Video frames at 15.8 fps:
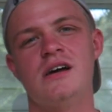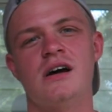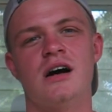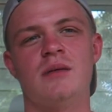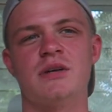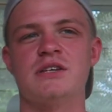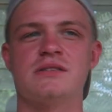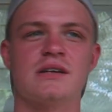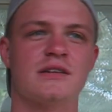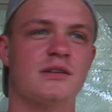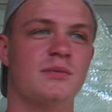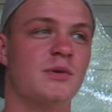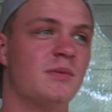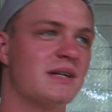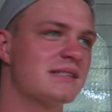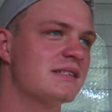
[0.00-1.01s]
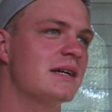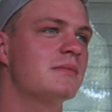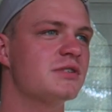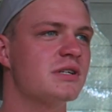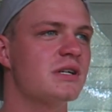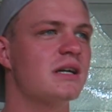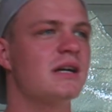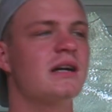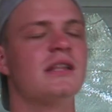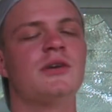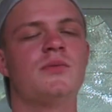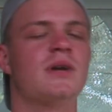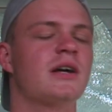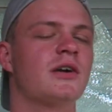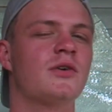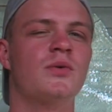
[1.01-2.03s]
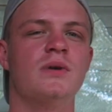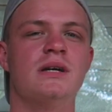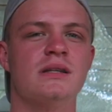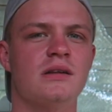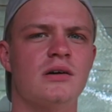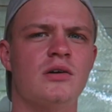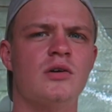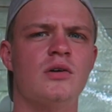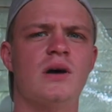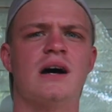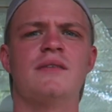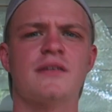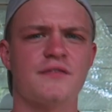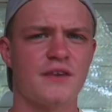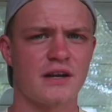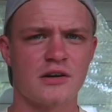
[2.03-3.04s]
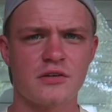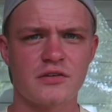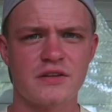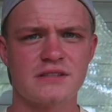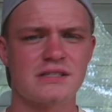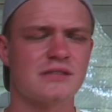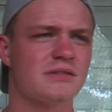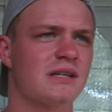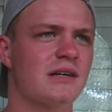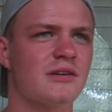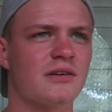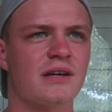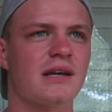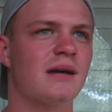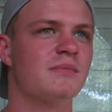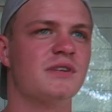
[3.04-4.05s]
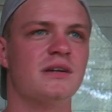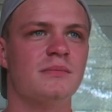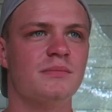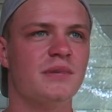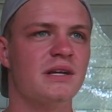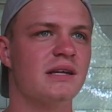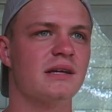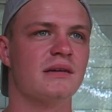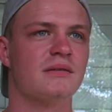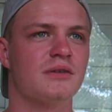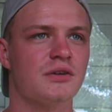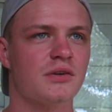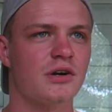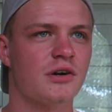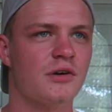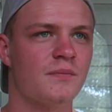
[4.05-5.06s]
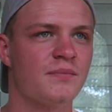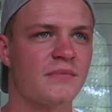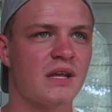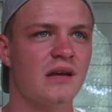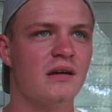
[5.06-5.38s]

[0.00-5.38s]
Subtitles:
I used that to build my Snapchat, and then when I quit the whole having fangirl things, I was like, okay, I'm done being, you know,